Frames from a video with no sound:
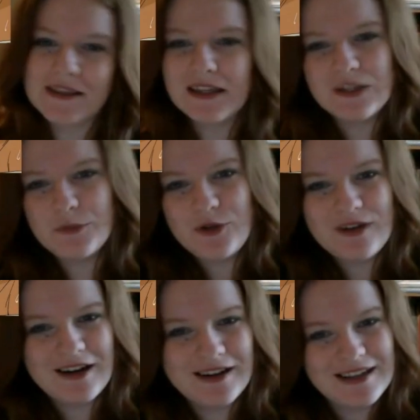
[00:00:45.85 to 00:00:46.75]
The Laboon
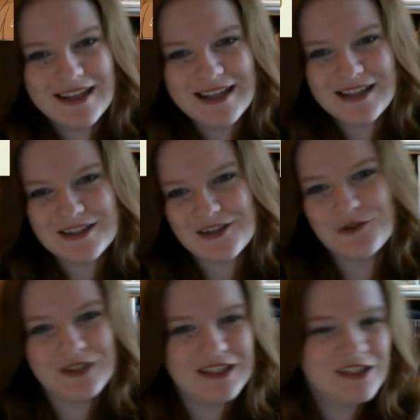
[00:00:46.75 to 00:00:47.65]
Arc is
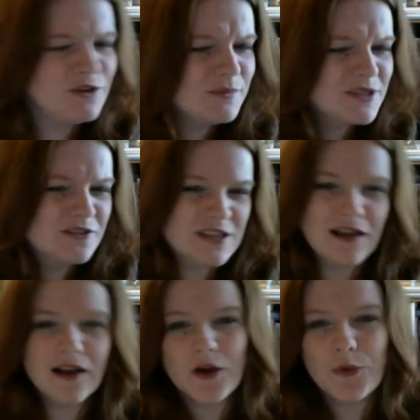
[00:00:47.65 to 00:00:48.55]
only 2 episodes
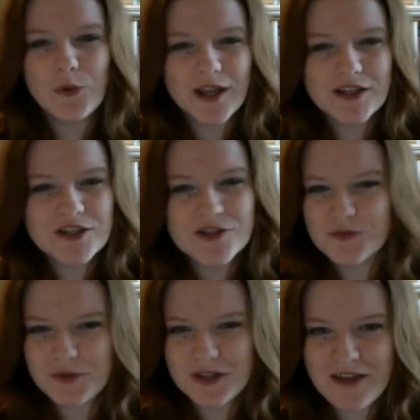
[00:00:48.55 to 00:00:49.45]
long, which
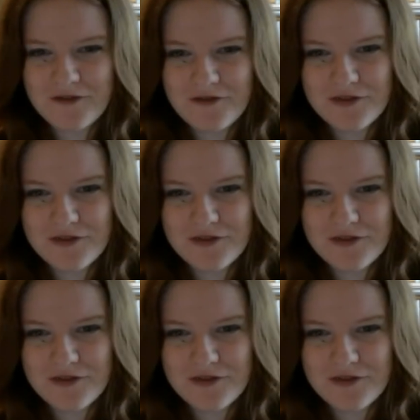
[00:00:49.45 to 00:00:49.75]
will have